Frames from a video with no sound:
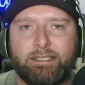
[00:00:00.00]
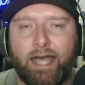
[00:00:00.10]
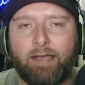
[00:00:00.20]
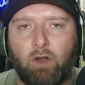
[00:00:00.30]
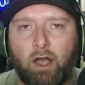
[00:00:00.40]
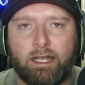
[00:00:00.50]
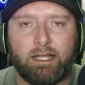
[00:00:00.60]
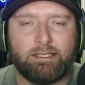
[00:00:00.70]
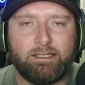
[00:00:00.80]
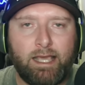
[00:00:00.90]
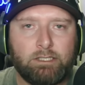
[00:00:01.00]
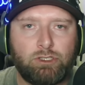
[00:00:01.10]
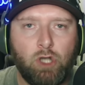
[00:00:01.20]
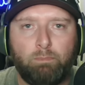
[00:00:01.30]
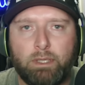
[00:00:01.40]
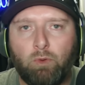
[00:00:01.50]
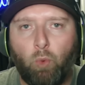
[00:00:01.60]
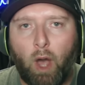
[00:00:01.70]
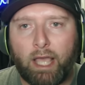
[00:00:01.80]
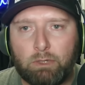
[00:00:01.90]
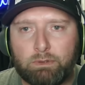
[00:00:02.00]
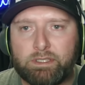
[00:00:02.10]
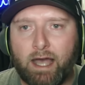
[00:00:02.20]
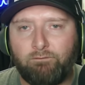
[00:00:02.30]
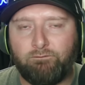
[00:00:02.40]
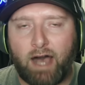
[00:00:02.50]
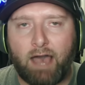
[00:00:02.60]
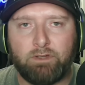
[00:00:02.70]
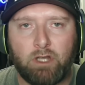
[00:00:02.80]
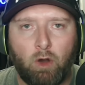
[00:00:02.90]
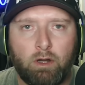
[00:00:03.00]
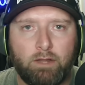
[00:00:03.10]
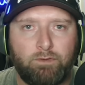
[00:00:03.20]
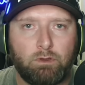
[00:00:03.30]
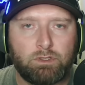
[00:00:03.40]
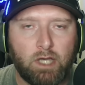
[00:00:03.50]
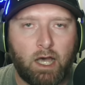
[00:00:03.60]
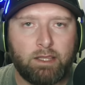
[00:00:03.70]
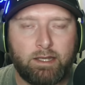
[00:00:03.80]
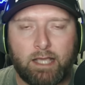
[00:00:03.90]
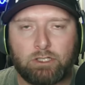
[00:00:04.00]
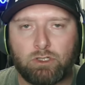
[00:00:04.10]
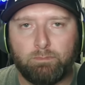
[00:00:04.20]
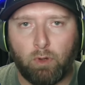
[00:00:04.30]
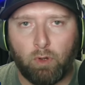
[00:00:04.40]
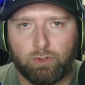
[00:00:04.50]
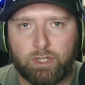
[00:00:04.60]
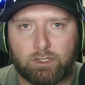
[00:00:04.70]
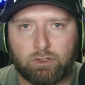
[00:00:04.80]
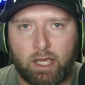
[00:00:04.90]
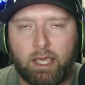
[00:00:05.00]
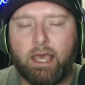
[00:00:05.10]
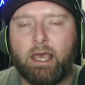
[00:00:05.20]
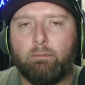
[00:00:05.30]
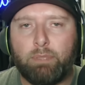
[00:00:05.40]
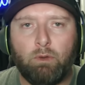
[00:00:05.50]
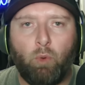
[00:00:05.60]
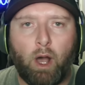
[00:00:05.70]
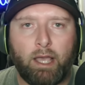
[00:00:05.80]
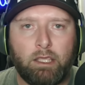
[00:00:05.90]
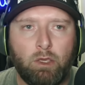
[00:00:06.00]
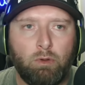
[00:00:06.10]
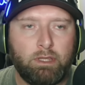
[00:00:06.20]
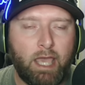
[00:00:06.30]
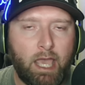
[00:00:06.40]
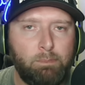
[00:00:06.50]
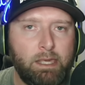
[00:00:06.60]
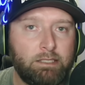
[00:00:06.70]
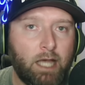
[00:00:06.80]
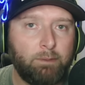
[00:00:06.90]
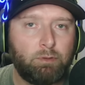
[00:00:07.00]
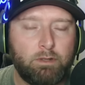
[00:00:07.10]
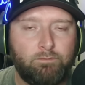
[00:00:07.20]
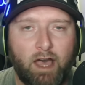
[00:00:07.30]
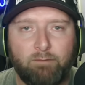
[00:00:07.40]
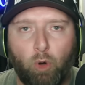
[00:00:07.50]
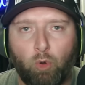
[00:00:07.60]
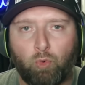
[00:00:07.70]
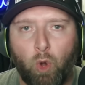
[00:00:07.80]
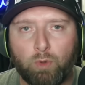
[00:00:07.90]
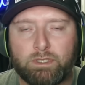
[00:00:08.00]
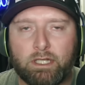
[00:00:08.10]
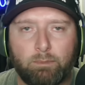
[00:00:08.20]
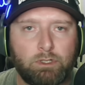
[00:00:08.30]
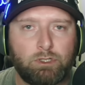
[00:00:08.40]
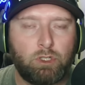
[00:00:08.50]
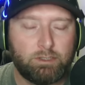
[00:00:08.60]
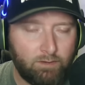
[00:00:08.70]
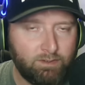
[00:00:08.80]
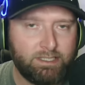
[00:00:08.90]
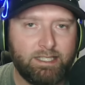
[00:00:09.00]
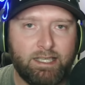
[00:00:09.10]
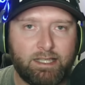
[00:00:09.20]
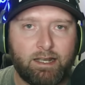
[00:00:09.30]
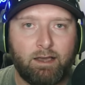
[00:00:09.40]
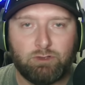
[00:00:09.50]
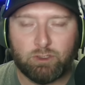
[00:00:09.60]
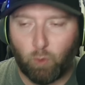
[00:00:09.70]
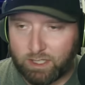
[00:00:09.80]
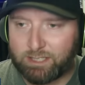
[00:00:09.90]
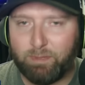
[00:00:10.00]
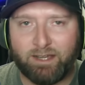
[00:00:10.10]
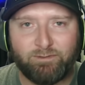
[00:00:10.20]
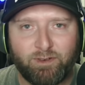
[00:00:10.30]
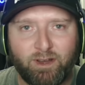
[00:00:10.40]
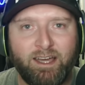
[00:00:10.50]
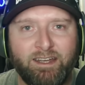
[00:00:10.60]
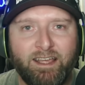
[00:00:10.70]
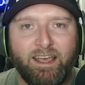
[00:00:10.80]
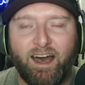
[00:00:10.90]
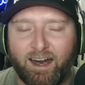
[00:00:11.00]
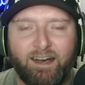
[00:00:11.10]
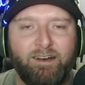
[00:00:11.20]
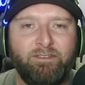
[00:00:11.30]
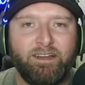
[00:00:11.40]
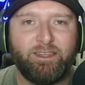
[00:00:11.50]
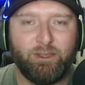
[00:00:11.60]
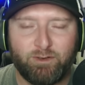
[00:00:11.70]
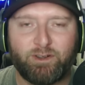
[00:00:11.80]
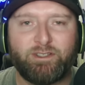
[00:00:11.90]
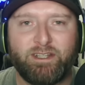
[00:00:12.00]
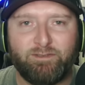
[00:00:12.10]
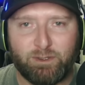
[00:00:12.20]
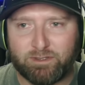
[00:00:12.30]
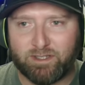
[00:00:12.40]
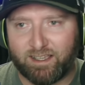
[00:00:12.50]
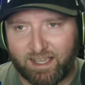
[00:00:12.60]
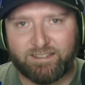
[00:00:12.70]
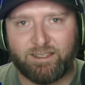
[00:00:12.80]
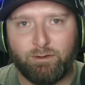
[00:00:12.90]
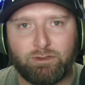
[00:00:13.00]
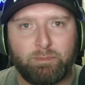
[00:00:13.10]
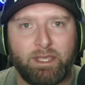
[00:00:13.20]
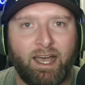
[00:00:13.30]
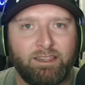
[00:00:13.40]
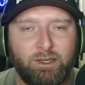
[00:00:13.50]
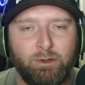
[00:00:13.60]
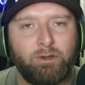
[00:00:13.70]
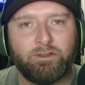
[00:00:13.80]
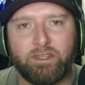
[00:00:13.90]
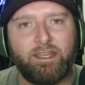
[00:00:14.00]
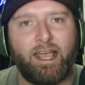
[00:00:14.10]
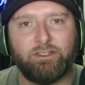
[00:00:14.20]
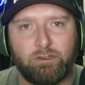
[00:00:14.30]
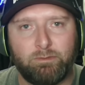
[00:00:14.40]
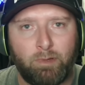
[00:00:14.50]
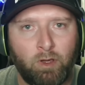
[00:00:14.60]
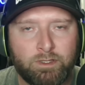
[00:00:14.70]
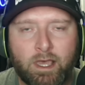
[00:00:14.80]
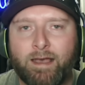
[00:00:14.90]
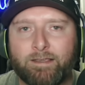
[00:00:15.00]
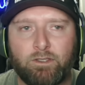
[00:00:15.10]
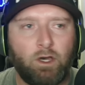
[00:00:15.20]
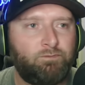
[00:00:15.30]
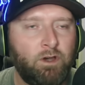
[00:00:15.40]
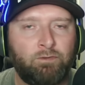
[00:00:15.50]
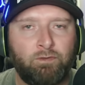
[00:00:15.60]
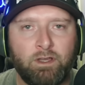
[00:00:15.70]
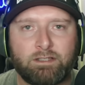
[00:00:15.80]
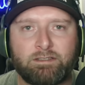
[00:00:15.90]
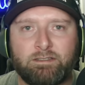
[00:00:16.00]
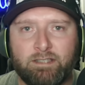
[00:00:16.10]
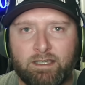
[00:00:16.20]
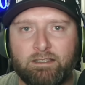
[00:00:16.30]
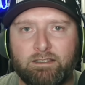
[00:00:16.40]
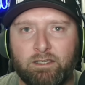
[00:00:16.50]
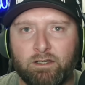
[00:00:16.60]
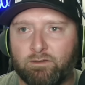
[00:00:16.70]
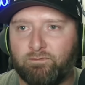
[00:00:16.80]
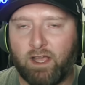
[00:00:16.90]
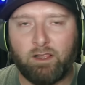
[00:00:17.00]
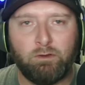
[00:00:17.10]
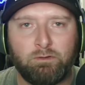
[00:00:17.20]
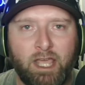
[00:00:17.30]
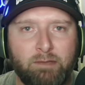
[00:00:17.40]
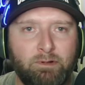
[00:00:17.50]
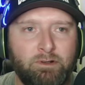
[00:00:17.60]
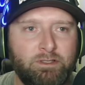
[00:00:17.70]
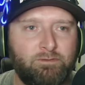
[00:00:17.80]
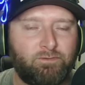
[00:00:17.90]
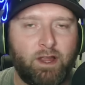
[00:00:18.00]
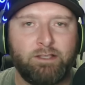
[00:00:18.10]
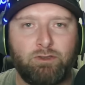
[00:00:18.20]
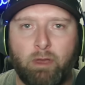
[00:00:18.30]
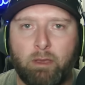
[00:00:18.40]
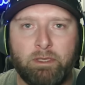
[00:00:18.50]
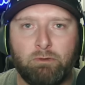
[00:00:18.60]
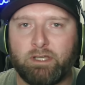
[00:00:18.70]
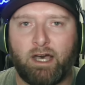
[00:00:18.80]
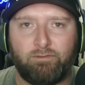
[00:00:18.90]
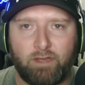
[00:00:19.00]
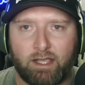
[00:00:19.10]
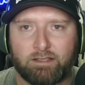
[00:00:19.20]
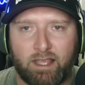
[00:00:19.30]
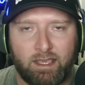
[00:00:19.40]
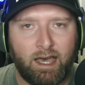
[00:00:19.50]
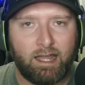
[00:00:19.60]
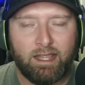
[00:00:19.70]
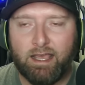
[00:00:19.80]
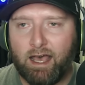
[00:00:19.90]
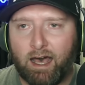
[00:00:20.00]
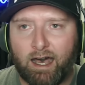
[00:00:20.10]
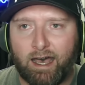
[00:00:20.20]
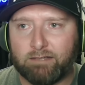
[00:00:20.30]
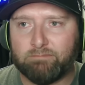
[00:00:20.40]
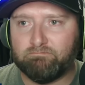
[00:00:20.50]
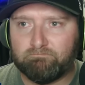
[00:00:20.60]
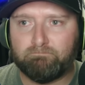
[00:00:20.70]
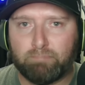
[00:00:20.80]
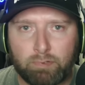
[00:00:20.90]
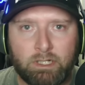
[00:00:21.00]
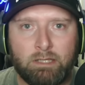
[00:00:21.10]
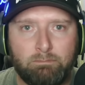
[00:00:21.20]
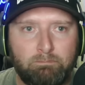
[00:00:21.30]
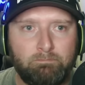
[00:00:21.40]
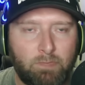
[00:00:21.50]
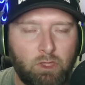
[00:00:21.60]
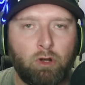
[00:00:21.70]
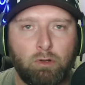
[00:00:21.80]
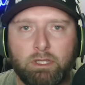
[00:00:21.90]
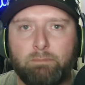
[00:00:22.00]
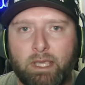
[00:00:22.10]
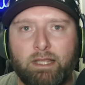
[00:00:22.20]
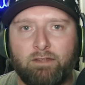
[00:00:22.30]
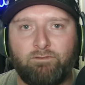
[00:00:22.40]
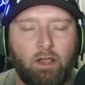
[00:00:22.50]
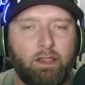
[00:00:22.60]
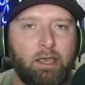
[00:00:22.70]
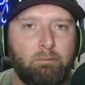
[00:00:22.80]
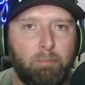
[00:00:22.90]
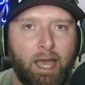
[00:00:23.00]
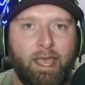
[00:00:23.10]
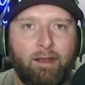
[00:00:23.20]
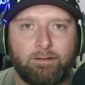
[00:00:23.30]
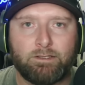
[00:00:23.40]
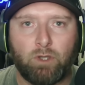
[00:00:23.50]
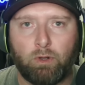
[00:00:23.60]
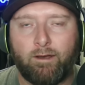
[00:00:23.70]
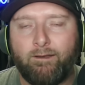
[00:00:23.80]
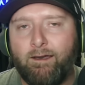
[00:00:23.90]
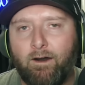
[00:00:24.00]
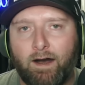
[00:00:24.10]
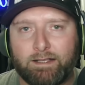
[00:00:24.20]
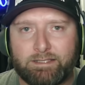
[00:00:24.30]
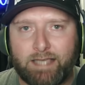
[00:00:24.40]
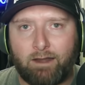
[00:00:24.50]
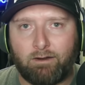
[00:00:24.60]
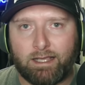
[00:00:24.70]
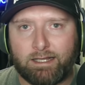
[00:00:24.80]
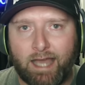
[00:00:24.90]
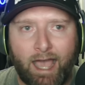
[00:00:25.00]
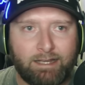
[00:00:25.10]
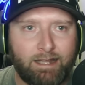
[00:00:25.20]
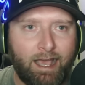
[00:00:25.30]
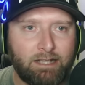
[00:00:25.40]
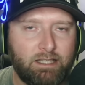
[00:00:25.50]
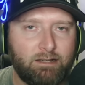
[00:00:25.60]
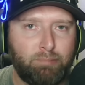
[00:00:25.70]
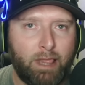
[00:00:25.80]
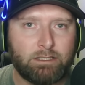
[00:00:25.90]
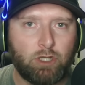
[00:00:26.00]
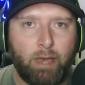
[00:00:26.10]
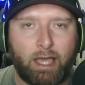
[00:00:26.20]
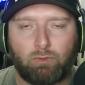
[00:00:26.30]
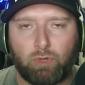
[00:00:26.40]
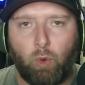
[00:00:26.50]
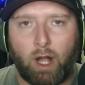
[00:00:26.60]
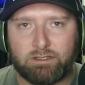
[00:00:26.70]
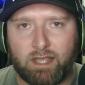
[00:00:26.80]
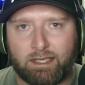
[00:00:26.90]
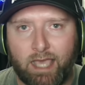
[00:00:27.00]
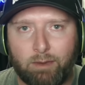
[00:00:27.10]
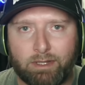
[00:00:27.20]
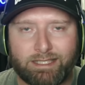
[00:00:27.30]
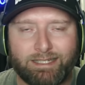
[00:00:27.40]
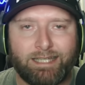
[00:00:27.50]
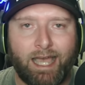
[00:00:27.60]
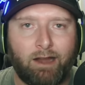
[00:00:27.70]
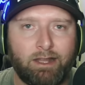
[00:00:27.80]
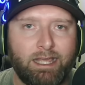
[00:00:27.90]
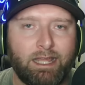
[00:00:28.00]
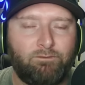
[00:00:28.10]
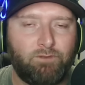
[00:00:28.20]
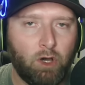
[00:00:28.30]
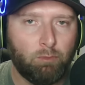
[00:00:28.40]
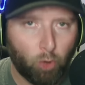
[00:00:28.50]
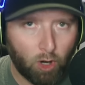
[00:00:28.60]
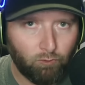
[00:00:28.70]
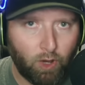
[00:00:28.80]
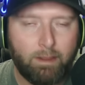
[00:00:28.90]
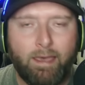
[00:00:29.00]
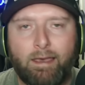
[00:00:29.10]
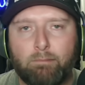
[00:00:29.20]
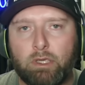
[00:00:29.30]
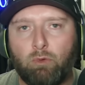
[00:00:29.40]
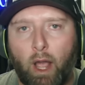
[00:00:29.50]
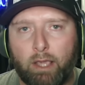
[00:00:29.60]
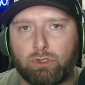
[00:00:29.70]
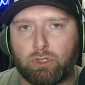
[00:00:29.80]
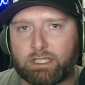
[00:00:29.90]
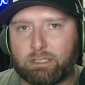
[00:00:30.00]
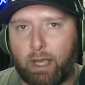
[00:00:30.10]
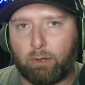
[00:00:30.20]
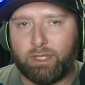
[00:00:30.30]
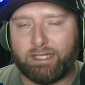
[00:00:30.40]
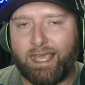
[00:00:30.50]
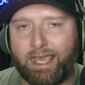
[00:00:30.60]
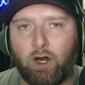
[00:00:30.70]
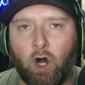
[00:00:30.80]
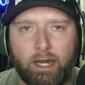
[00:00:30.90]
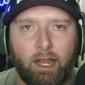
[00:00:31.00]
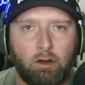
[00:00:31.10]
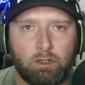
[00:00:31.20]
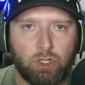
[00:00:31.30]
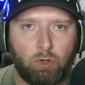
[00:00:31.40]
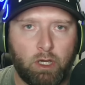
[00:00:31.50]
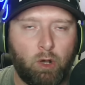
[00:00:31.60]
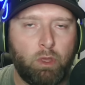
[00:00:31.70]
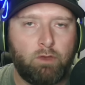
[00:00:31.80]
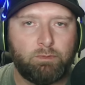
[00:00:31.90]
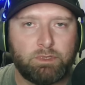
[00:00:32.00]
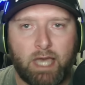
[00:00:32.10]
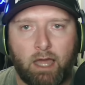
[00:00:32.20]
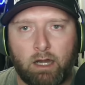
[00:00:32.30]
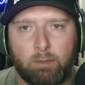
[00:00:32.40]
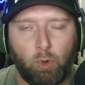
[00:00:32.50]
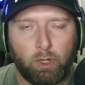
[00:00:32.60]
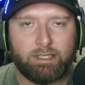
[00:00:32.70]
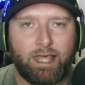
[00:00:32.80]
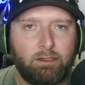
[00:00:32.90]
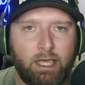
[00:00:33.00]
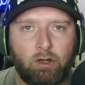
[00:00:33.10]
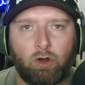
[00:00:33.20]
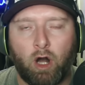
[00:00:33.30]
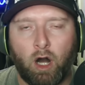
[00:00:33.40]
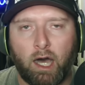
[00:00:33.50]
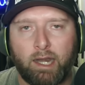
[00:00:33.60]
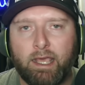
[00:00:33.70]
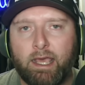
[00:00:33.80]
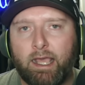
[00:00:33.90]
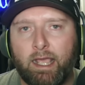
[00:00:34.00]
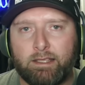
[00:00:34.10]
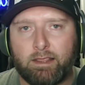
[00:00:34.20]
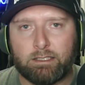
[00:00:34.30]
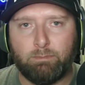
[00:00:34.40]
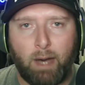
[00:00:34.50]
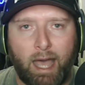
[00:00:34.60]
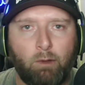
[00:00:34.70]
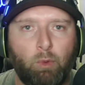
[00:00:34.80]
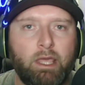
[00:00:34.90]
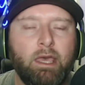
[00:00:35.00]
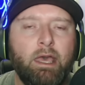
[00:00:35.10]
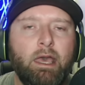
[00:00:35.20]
dive right in on today's show. BYU is now 5 and 0. And if you saw in the national polls yesterday, BYU in the AP top 25 poll rose to number 17, one spot in front of the University of Utah. Yes, the Utes are behind the Cougars in the national polls. So feel free to stick it to your fellow neighbors and friends who may be Utah fans. They got uh, pretty thoroughly beaten, it felt like, by Arizona on Saturday night. I actually have plans to go back and rewatch that game in its entirety to get a feel more of what BYU should expect when they take on Arizona a week from Saturday, but we'll get to that later on in this bye week.